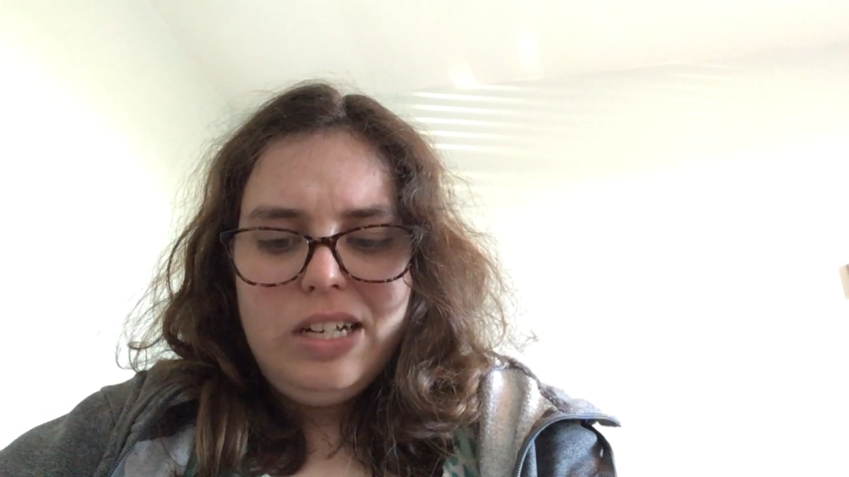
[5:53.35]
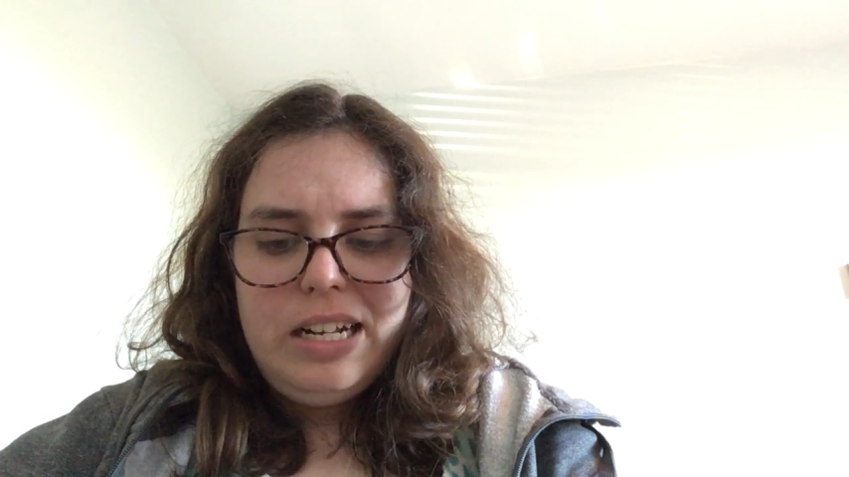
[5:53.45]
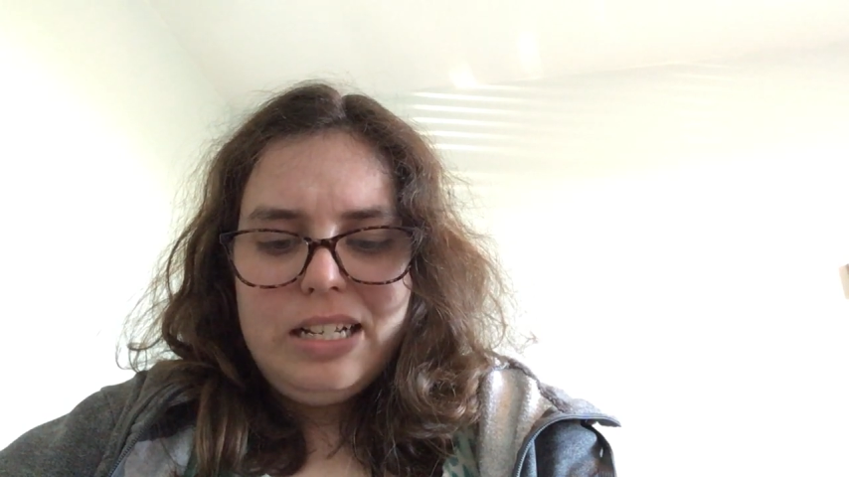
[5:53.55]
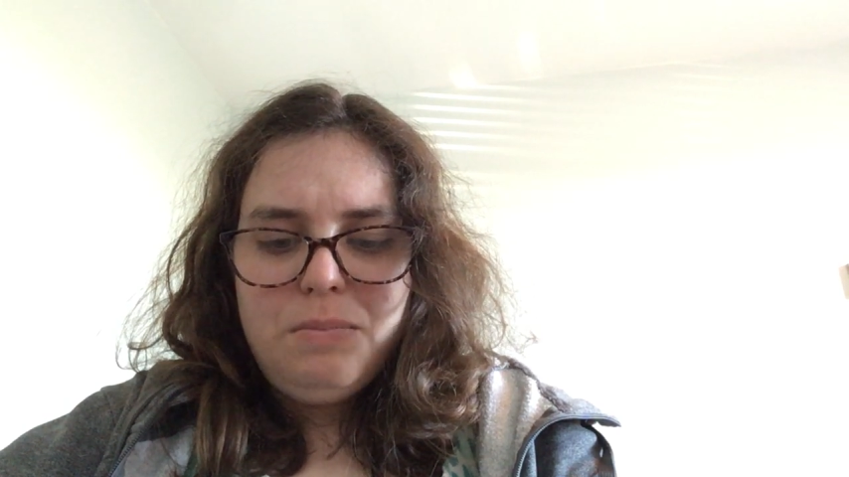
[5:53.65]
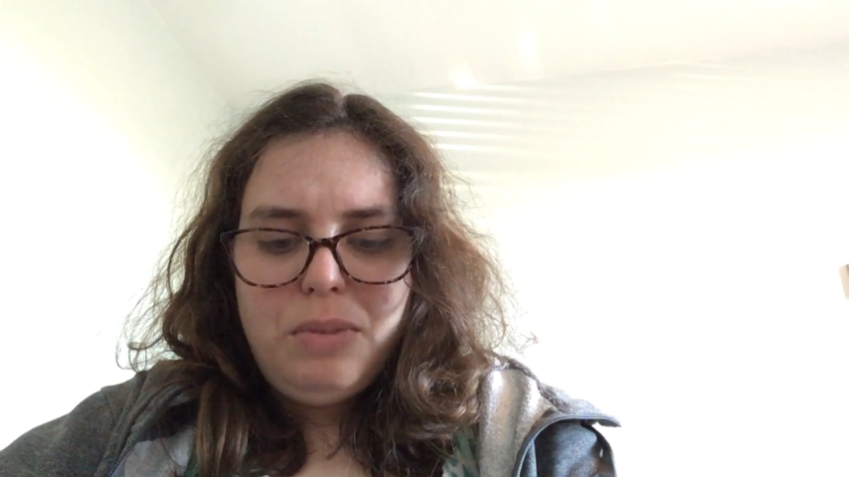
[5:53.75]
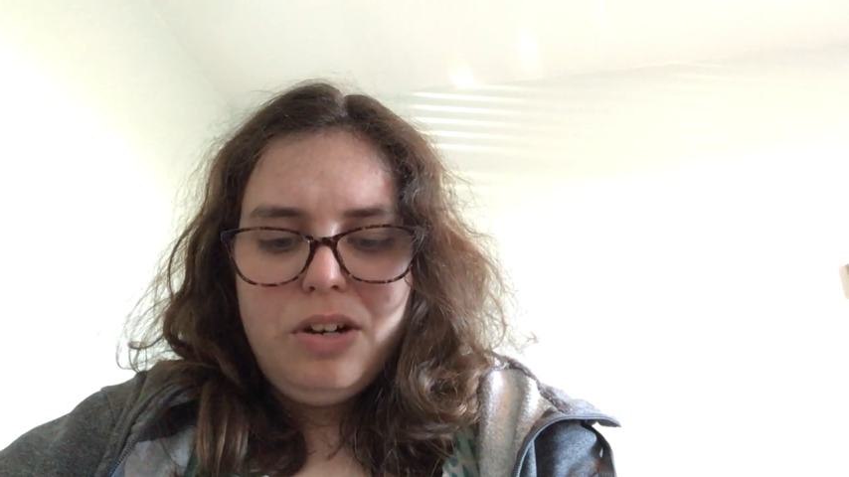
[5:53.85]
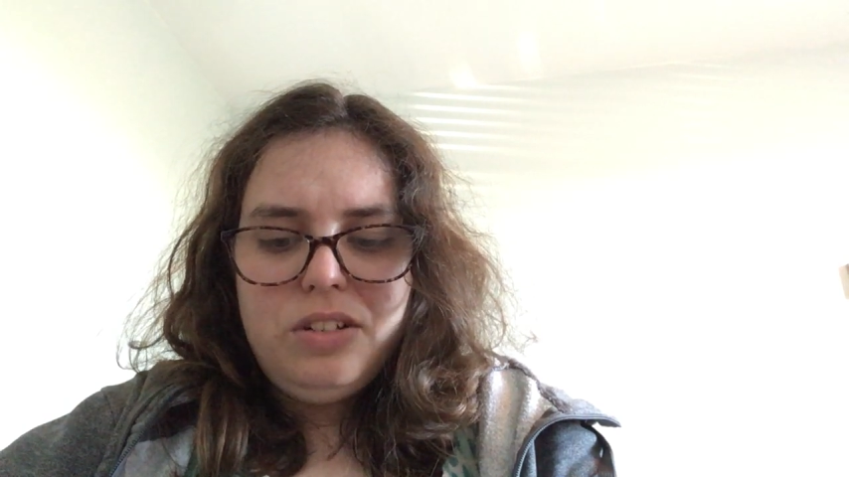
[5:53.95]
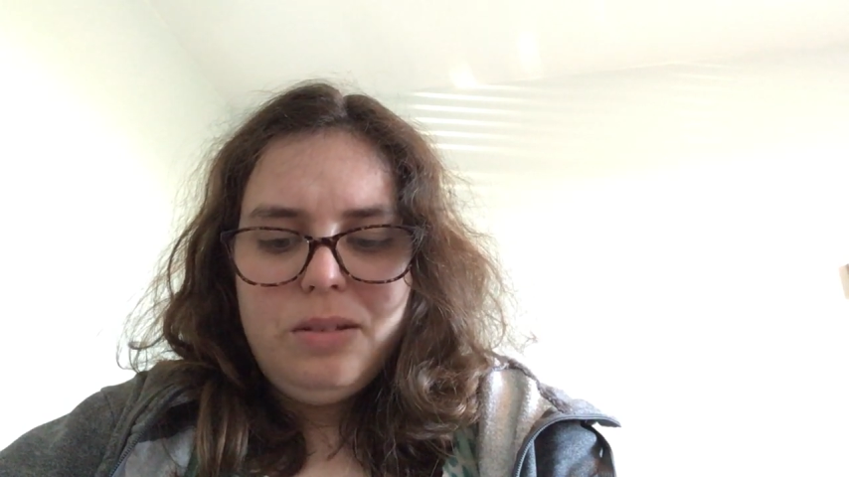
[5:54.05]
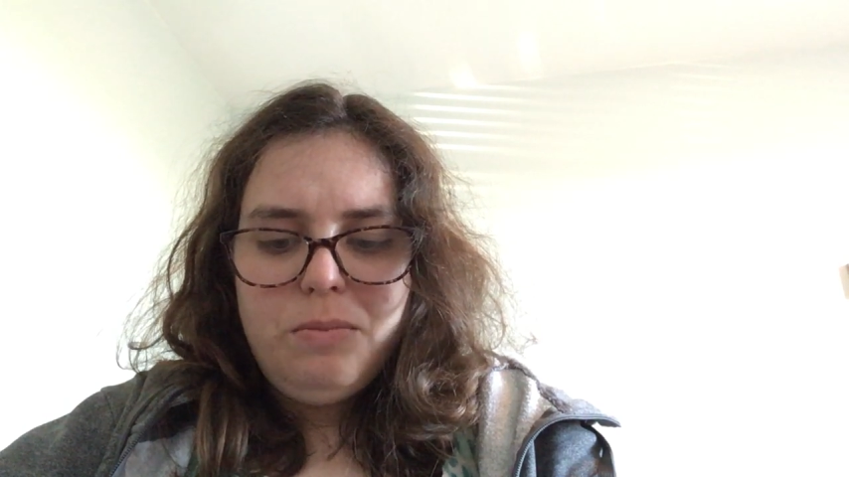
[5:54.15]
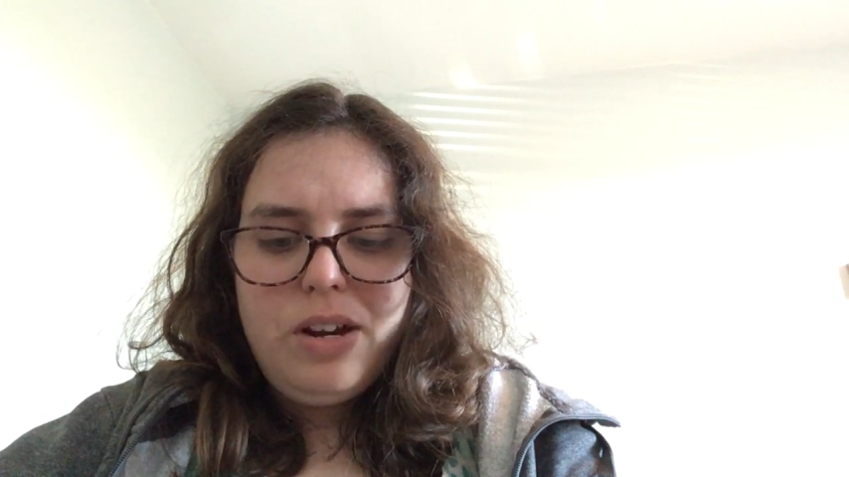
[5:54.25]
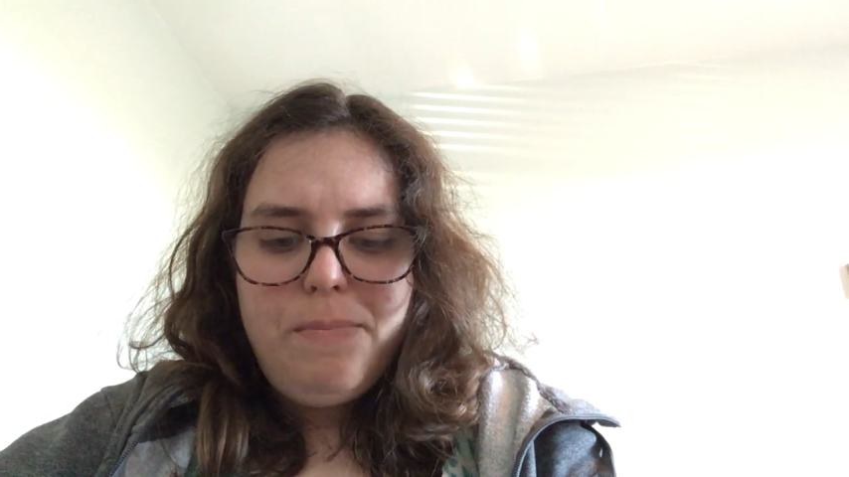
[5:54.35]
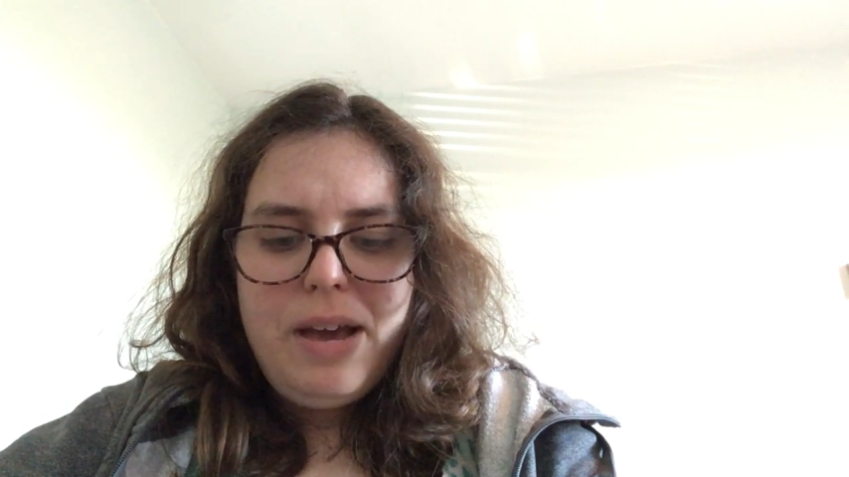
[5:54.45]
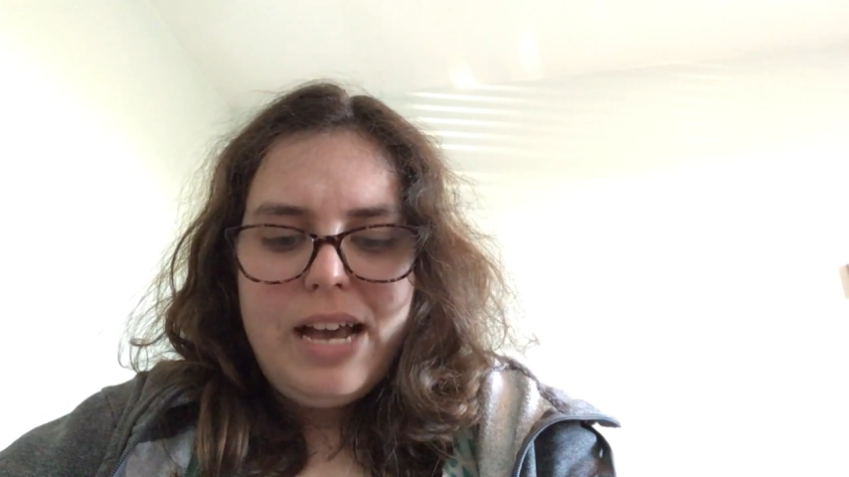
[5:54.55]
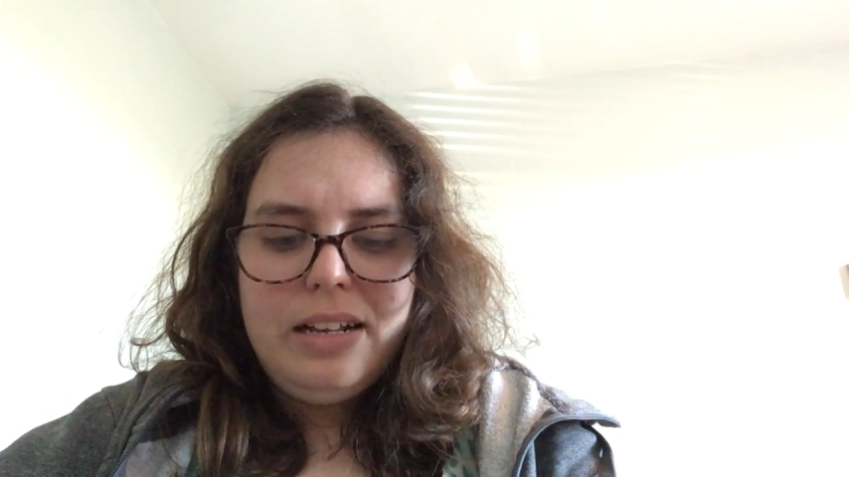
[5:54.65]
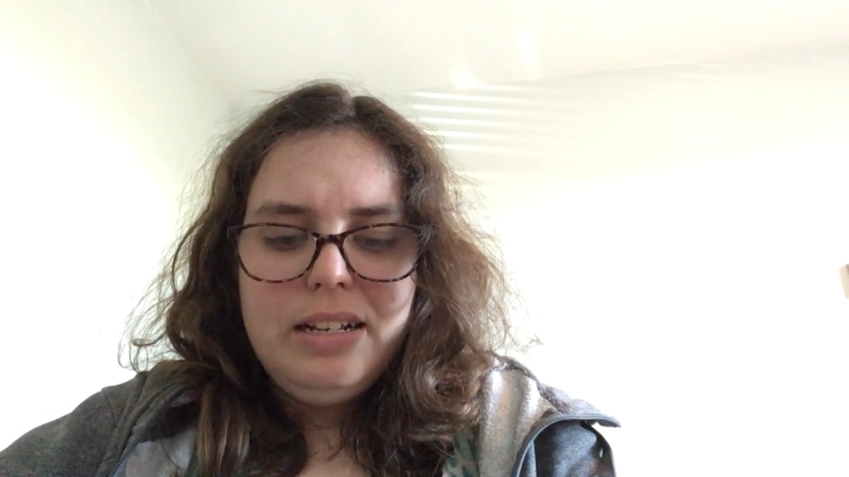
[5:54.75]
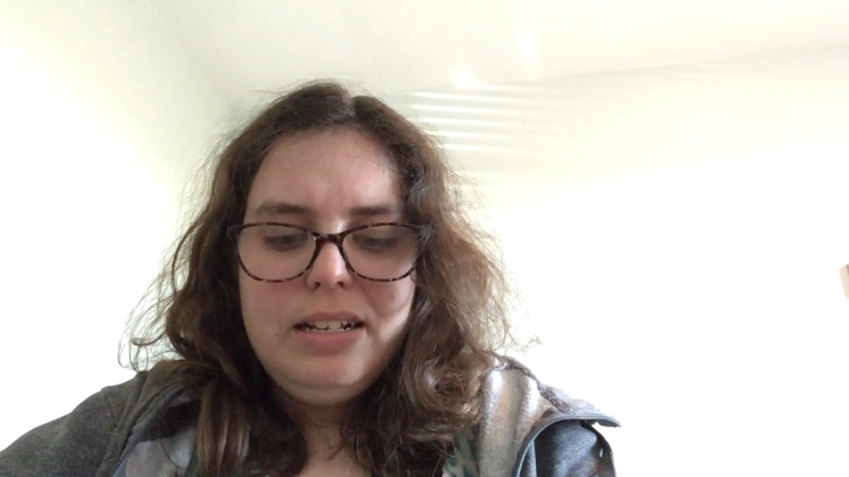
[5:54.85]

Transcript: and I sparked him right back.